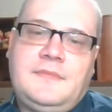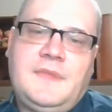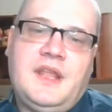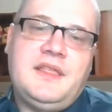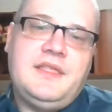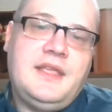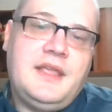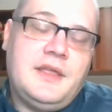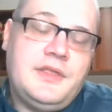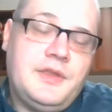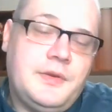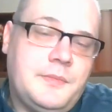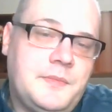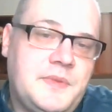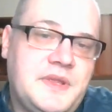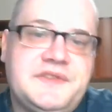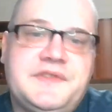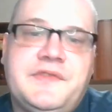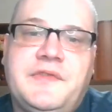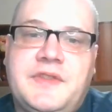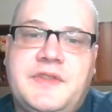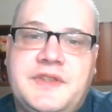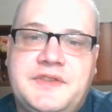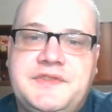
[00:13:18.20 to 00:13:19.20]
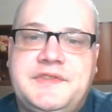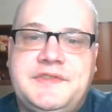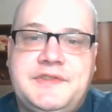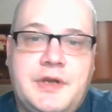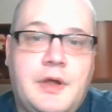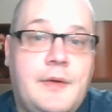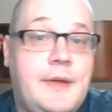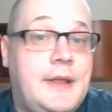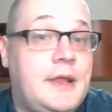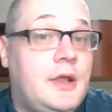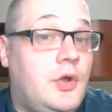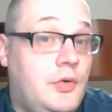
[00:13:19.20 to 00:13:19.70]
The other piece of this is
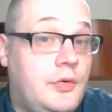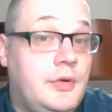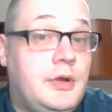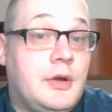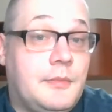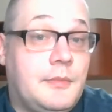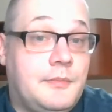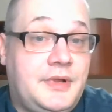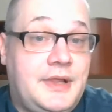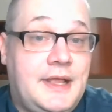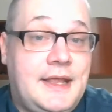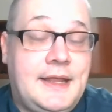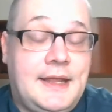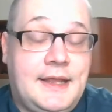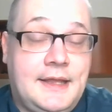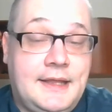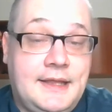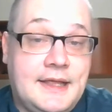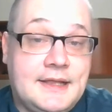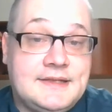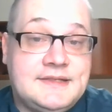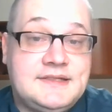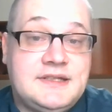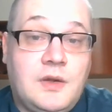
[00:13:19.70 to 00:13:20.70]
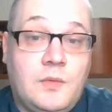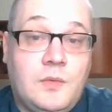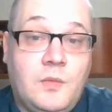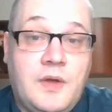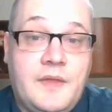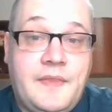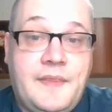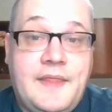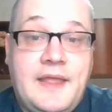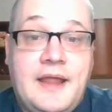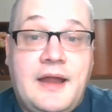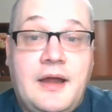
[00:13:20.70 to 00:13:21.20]
knowing who you're playing against and
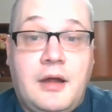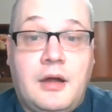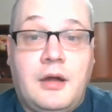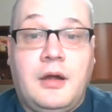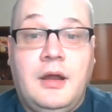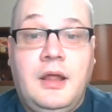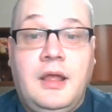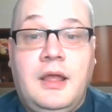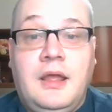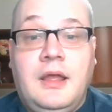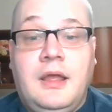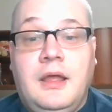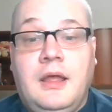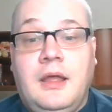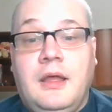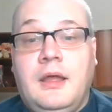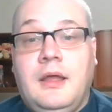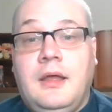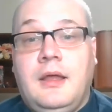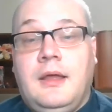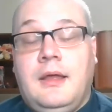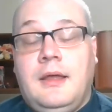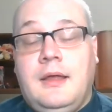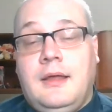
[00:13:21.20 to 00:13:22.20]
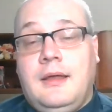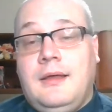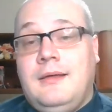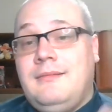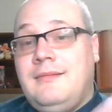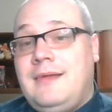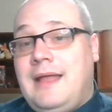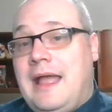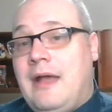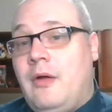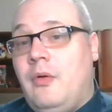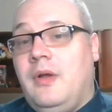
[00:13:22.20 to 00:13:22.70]
what their
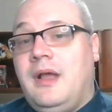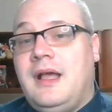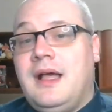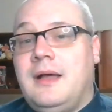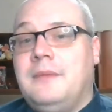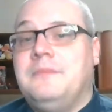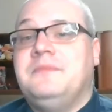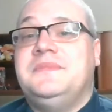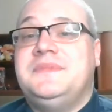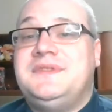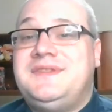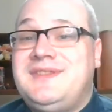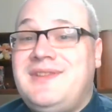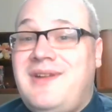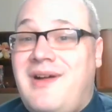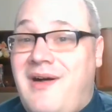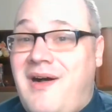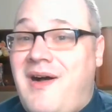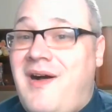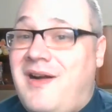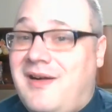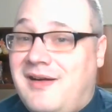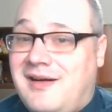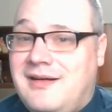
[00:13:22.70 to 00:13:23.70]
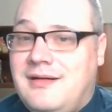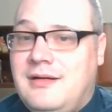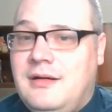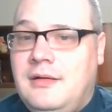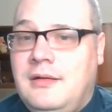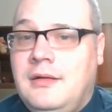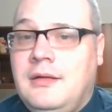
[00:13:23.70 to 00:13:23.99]
outcomes are.